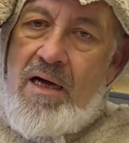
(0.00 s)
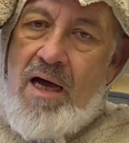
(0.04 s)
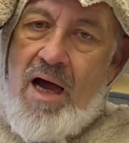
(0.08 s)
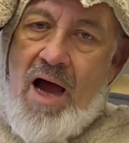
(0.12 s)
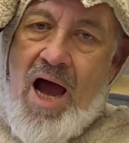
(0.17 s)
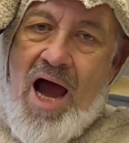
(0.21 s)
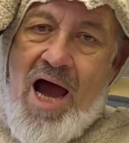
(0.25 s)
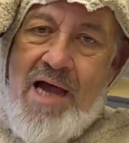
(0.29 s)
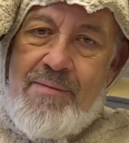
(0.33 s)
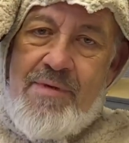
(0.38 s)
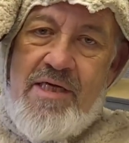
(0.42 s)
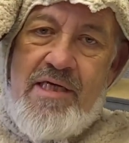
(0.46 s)

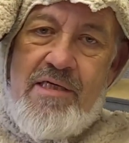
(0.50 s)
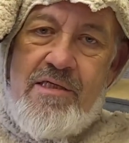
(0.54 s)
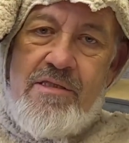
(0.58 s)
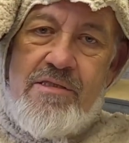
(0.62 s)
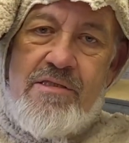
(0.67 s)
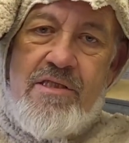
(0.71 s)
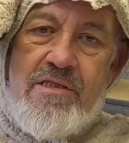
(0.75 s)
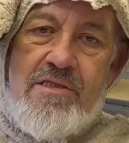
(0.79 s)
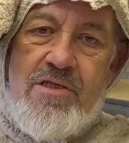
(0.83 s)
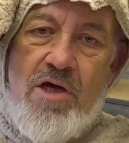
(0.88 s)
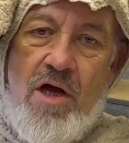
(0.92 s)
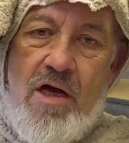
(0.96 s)
I'm here
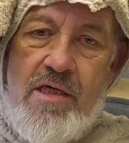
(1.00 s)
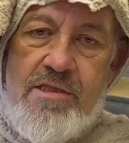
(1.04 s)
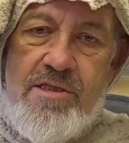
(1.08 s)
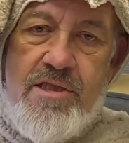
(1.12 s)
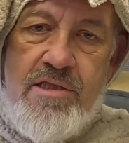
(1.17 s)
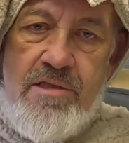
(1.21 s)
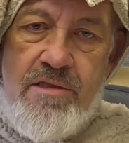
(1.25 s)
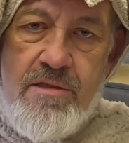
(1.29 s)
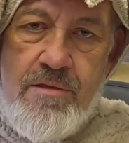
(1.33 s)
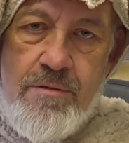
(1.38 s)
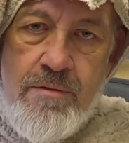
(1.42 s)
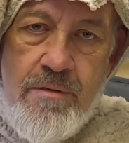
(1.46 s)
to talk to
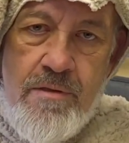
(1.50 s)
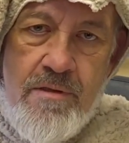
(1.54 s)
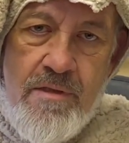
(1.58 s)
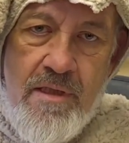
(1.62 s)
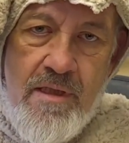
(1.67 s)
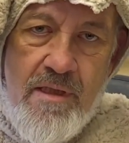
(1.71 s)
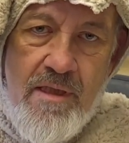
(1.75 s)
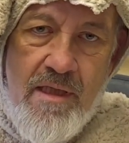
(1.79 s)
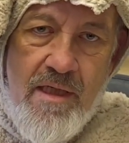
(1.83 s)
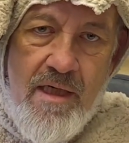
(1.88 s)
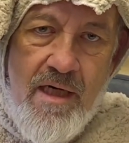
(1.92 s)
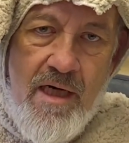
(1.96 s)
you
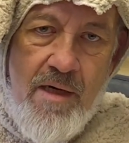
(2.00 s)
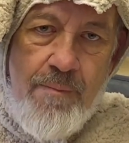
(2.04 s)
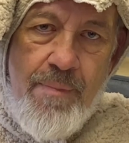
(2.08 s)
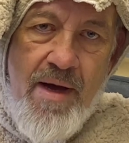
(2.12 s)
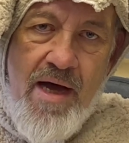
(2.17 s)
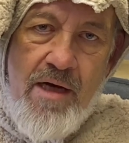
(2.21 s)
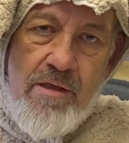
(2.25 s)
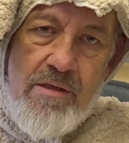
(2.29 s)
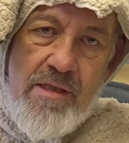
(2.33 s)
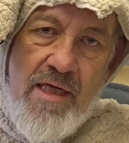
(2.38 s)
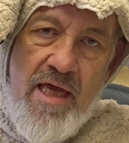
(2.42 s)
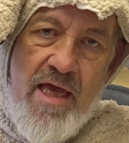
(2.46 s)

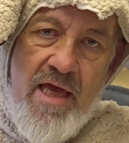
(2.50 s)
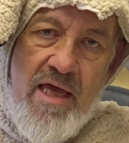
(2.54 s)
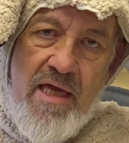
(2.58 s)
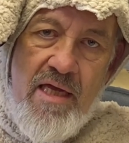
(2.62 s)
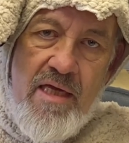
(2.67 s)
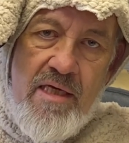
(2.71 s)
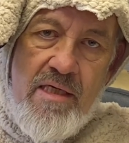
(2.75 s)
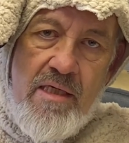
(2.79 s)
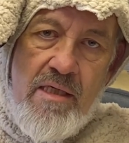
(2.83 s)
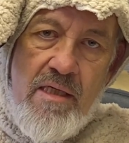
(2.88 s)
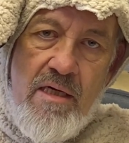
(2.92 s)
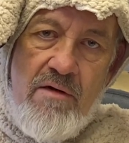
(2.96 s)
about
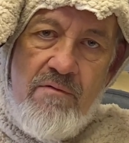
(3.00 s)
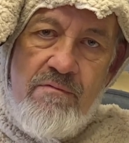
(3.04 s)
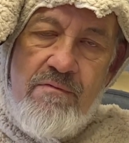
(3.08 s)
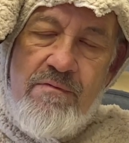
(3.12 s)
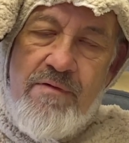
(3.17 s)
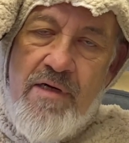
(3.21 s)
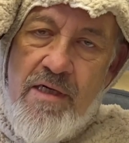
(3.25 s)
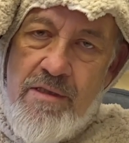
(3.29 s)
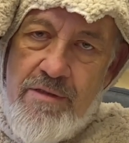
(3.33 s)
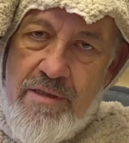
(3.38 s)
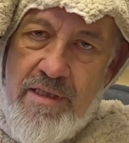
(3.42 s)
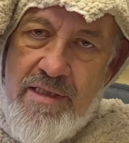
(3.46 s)
a
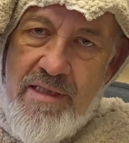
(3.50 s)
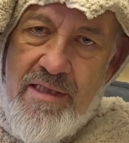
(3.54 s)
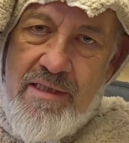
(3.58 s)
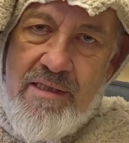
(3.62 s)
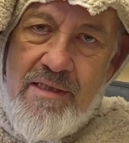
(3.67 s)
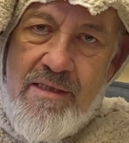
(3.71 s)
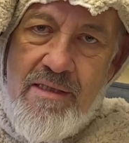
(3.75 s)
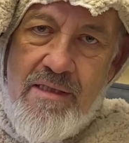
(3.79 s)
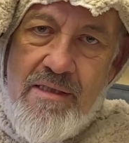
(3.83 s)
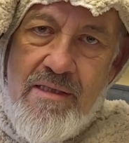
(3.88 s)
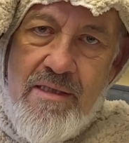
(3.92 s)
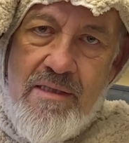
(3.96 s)
very
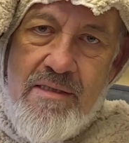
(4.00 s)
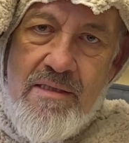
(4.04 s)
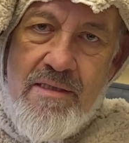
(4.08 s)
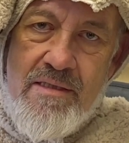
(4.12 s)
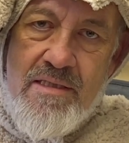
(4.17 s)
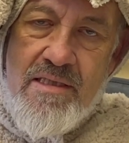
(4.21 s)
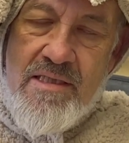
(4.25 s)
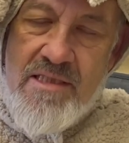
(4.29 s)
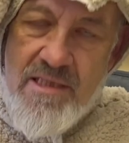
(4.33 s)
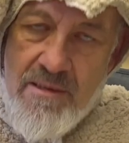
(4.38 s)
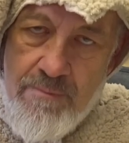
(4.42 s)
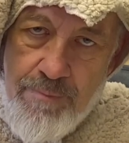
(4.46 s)

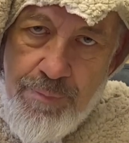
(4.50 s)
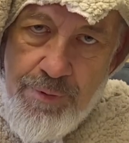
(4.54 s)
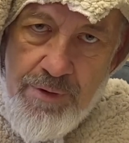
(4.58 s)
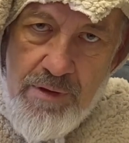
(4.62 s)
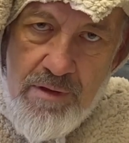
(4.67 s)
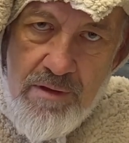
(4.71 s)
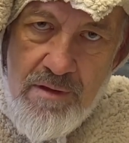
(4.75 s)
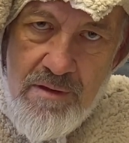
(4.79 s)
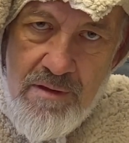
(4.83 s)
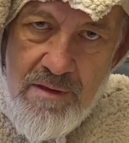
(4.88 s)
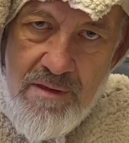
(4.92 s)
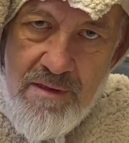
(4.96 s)

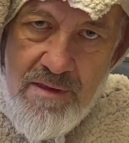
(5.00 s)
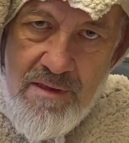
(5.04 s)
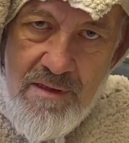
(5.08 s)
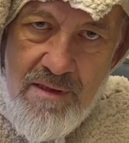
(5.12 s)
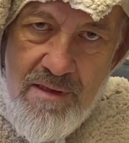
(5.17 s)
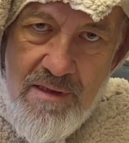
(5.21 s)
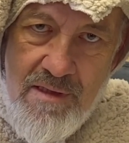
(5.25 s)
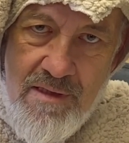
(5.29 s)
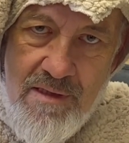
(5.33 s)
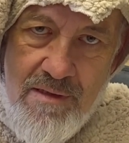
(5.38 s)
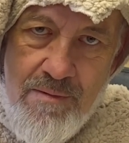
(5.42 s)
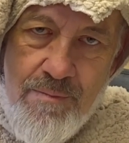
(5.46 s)
simple,
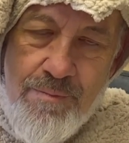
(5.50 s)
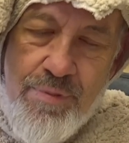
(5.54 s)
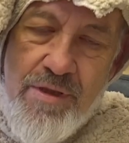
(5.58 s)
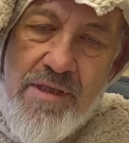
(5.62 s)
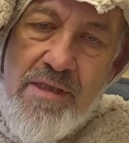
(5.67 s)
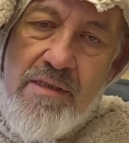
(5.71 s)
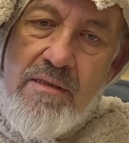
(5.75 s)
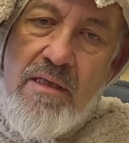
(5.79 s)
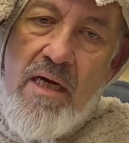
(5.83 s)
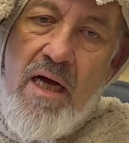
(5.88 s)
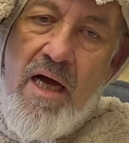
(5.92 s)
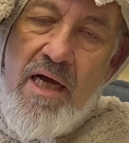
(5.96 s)
but
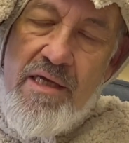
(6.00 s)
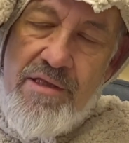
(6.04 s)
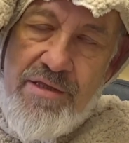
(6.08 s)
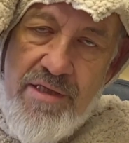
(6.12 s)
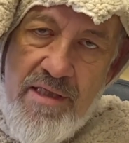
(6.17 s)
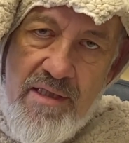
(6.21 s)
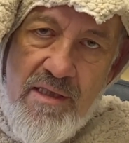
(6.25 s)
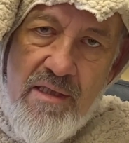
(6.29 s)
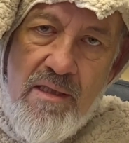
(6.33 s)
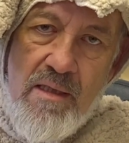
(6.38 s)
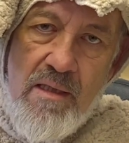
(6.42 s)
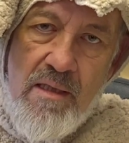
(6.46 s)
I
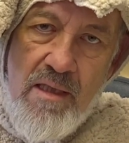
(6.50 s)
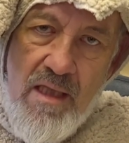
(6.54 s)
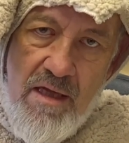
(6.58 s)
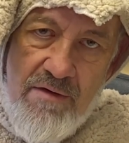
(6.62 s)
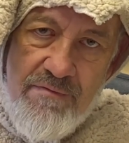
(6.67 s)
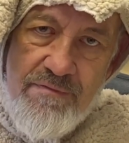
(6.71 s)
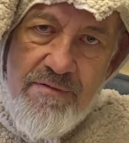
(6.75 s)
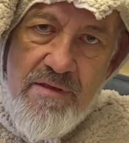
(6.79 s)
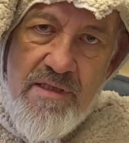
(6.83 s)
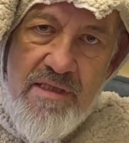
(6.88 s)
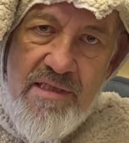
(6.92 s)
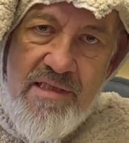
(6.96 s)
think
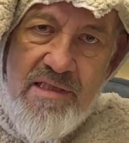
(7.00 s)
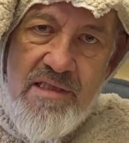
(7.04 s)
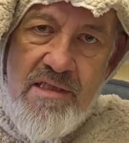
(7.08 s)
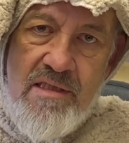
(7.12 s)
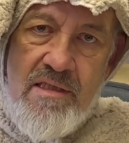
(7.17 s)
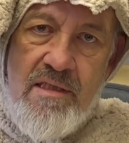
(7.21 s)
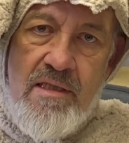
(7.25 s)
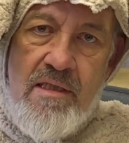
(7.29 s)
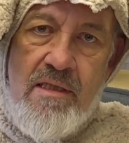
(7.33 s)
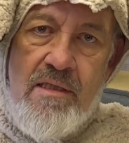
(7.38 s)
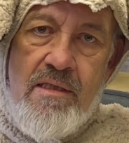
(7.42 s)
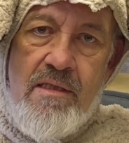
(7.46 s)
lovely
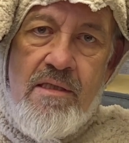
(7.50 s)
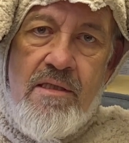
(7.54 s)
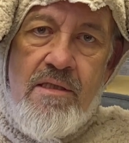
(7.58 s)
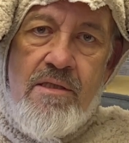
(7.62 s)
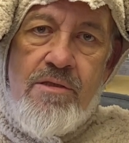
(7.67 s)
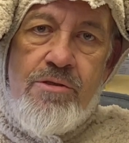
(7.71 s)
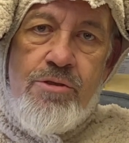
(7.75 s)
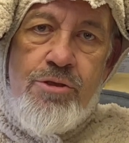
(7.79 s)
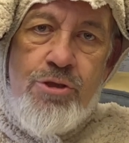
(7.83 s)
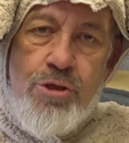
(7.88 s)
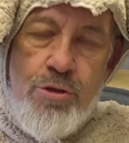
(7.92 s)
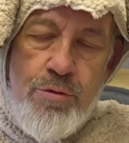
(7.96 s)

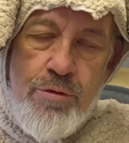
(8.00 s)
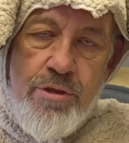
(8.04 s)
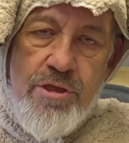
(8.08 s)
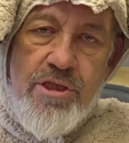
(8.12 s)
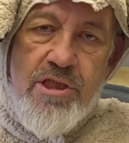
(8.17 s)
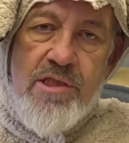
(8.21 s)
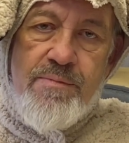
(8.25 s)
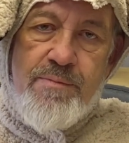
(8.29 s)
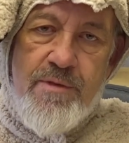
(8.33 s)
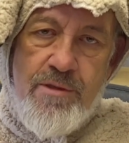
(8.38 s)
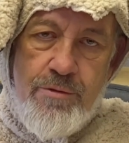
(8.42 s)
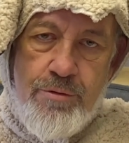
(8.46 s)

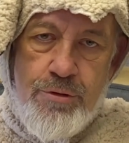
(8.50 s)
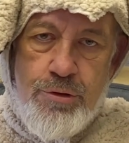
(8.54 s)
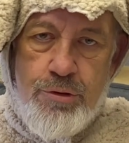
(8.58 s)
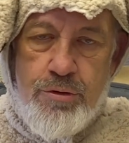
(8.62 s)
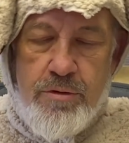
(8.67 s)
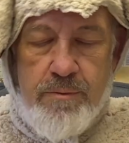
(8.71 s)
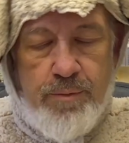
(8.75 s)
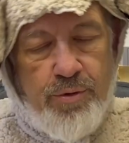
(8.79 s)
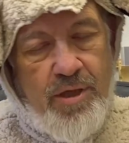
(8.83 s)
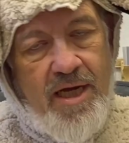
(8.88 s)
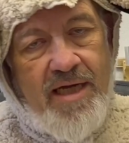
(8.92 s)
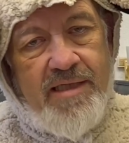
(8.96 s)
Jewish spiritual
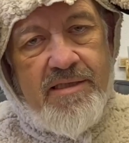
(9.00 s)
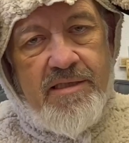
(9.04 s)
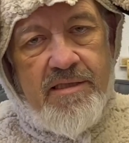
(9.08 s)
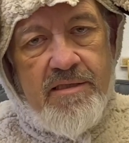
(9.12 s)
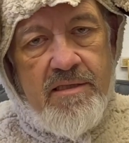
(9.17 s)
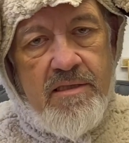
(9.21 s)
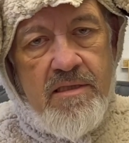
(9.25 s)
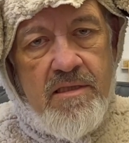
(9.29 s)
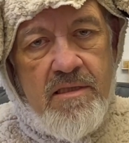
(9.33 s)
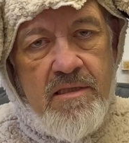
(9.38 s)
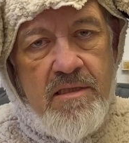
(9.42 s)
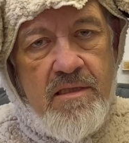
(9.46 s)

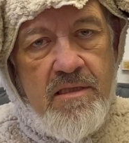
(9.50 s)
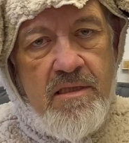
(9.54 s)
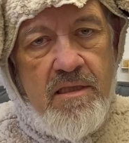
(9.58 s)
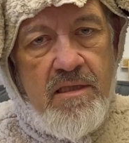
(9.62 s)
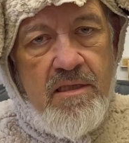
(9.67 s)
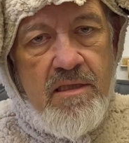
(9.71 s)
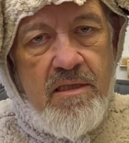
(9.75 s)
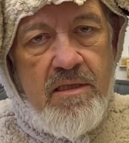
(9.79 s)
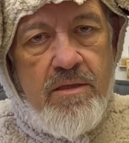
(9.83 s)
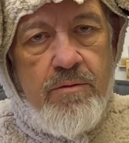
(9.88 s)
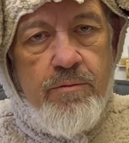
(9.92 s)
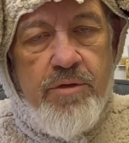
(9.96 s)
practice,
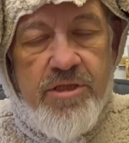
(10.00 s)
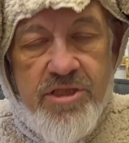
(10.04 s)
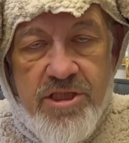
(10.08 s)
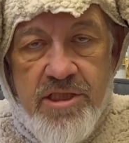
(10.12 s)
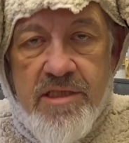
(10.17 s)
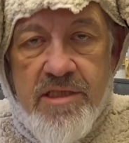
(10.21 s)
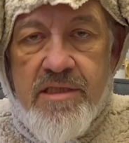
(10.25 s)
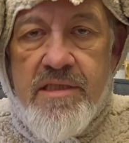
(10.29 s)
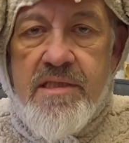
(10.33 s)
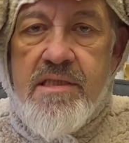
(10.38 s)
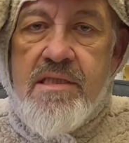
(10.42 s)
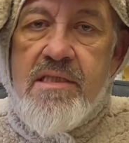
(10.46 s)
which
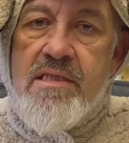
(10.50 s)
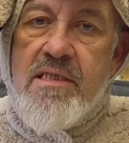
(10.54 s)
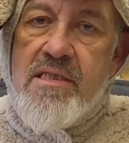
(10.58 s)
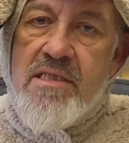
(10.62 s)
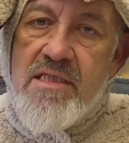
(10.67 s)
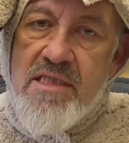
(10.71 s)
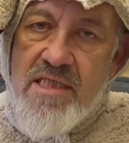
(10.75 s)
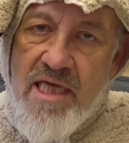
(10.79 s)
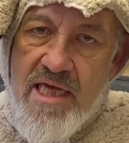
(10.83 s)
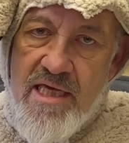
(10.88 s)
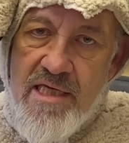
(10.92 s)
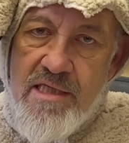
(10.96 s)
is to
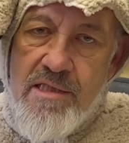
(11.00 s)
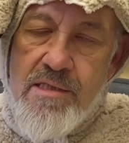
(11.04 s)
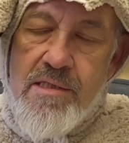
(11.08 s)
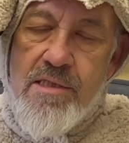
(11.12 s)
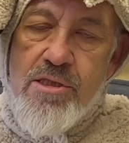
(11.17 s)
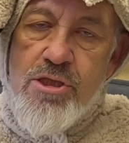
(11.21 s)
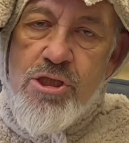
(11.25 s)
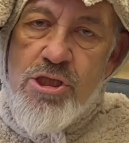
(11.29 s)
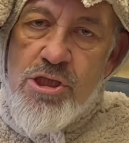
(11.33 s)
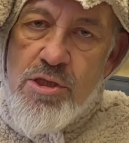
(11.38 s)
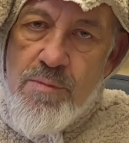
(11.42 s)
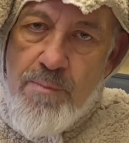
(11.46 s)
say the
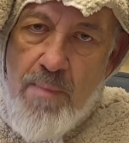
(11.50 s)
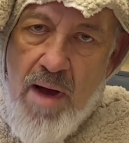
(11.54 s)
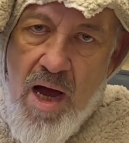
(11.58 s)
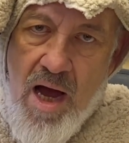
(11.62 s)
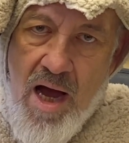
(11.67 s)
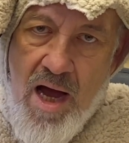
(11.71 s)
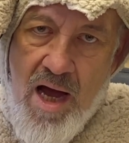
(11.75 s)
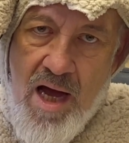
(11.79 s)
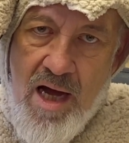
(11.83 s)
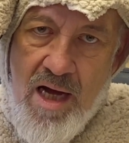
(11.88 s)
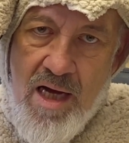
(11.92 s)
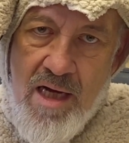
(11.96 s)

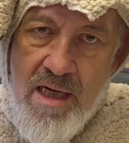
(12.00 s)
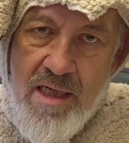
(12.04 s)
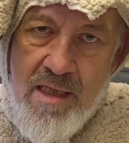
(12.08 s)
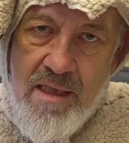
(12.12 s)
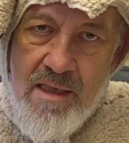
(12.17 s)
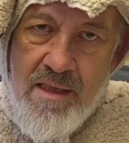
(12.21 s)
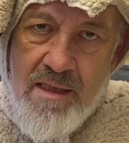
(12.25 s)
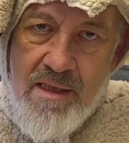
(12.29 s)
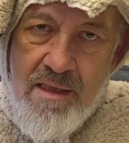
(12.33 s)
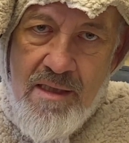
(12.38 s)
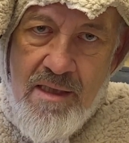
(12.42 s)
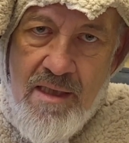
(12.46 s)
Shema
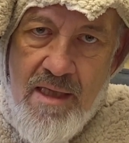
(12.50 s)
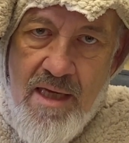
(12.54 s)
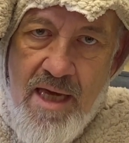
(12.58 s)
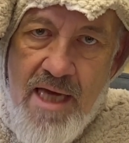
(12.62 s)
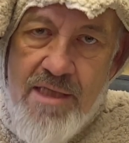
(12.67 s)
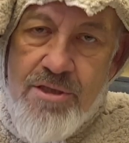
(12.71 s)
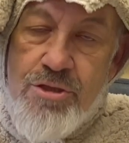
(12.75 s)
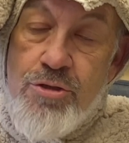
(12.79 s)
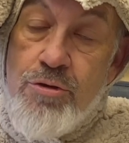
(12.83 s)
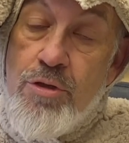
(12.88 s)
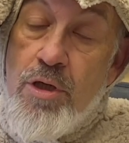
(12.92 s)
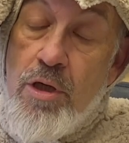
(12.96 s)

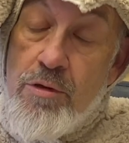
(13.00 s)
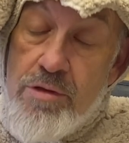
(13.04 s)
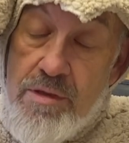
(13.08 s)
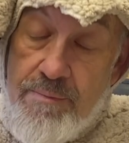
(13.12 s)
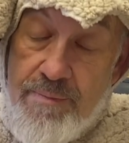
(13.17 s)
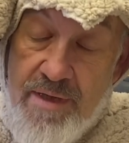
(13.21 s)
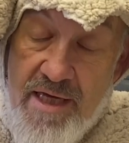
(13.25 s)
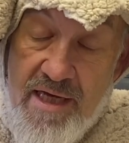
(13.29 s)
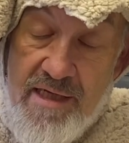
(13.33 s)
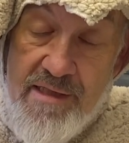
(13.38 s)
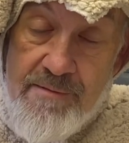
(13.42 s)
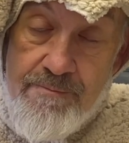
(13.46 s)
as you go to
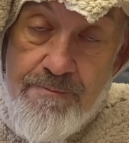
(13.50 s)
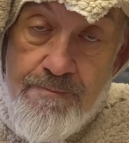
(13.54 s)
bed.